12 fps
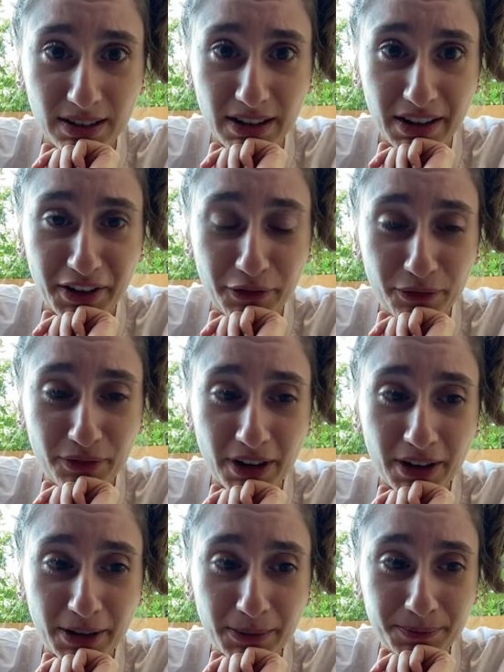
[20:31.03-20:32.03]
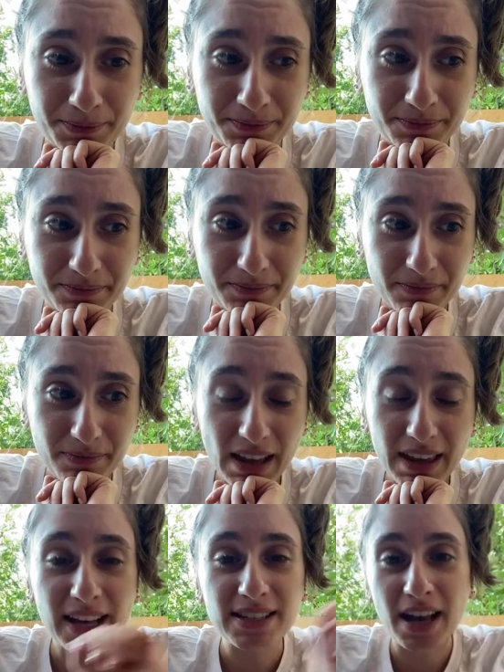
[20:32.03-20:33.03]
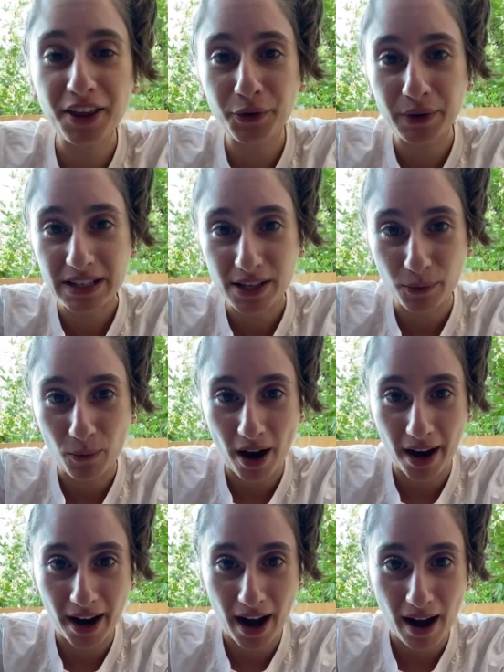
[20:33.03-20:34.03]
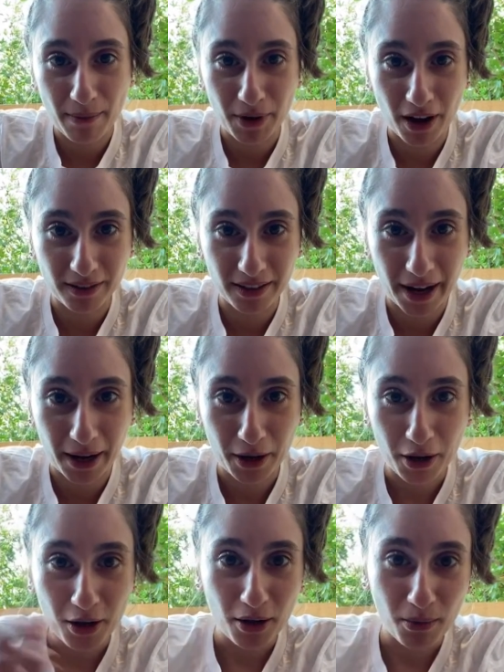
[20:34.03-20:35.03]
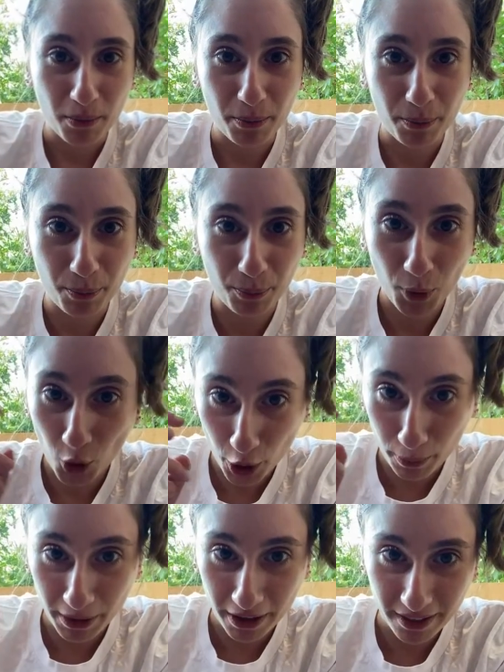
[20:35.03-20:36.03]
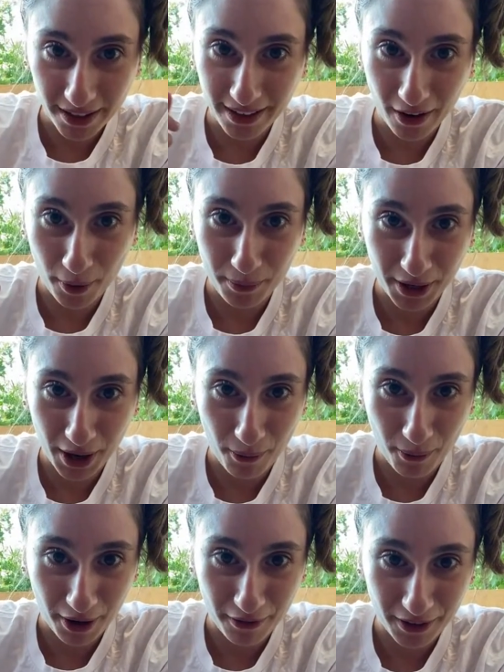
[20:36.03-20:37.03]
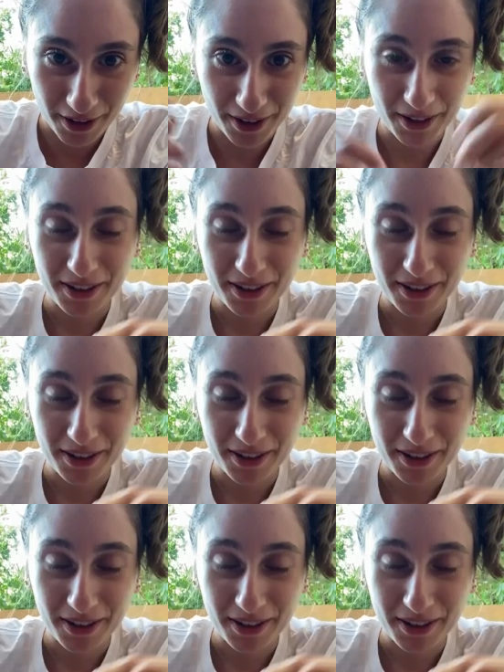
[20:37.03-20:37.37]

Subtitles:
If that's the other reason why I'm not like permanently in Armenia, whatever